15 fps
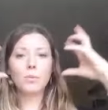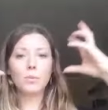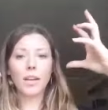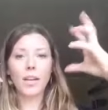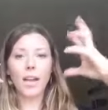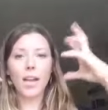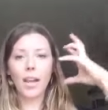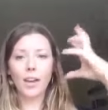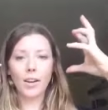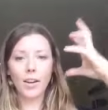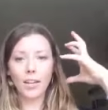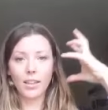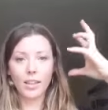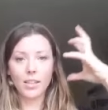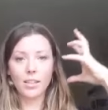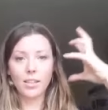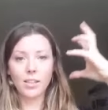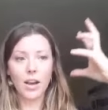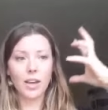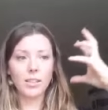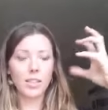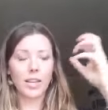we're carrying these
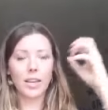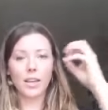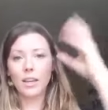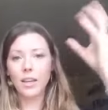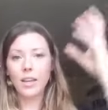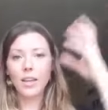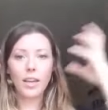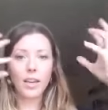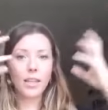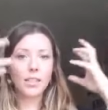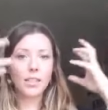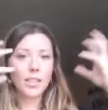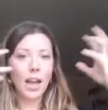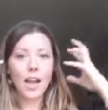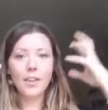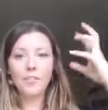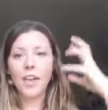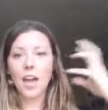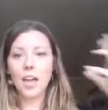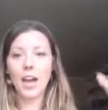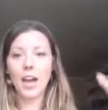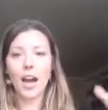thoughts like it's kind of
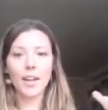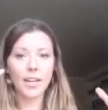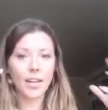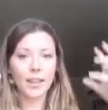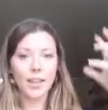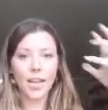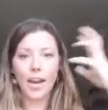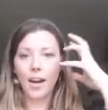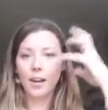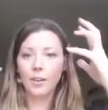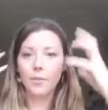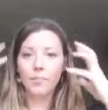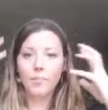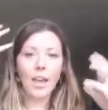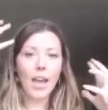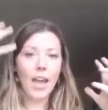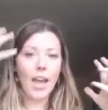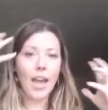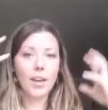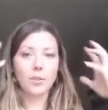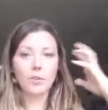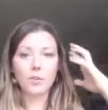chaotic in there.
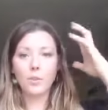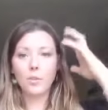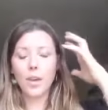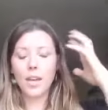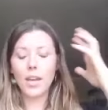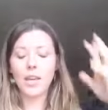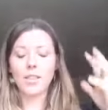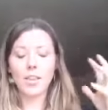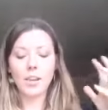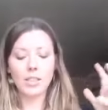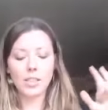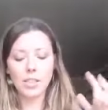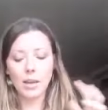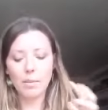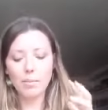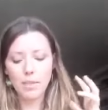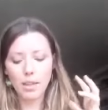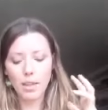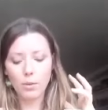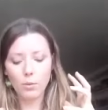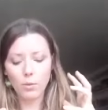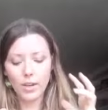And it, there is
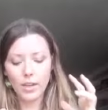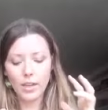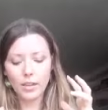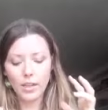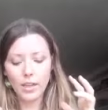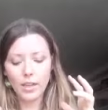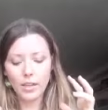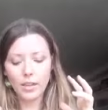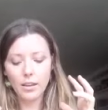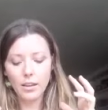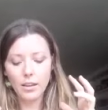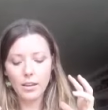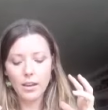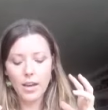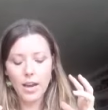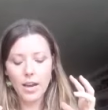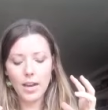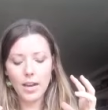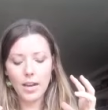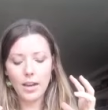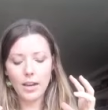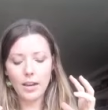something really
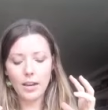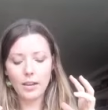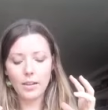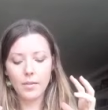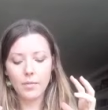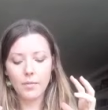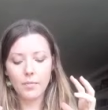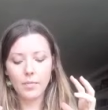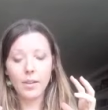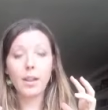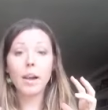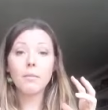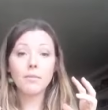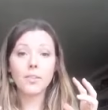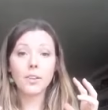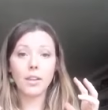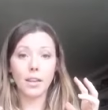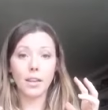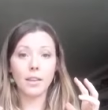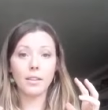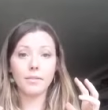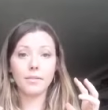uh,
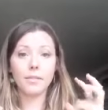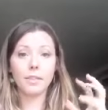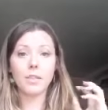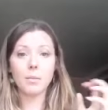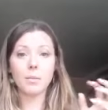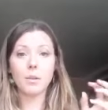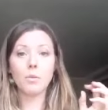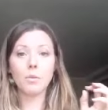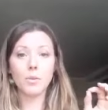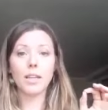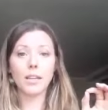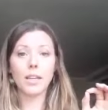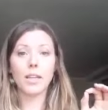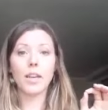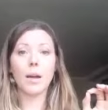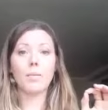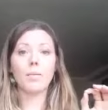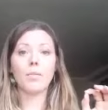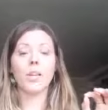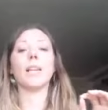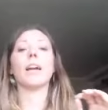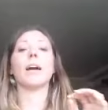comforting, there's something really
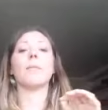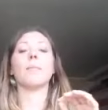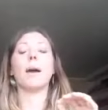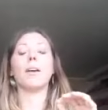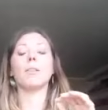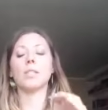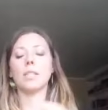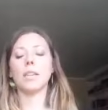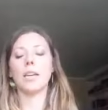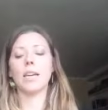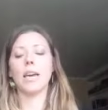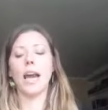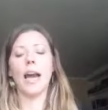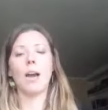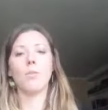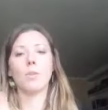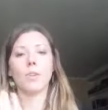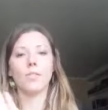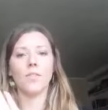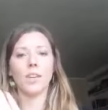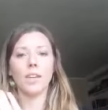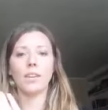comforting about seeing how we're
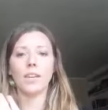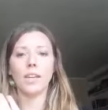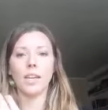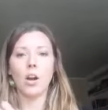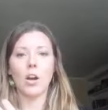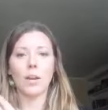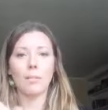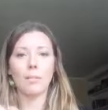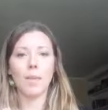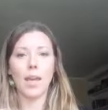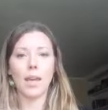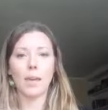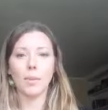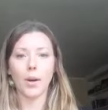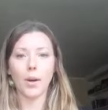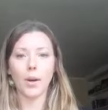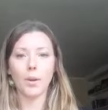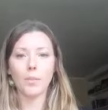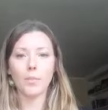feeling on paper.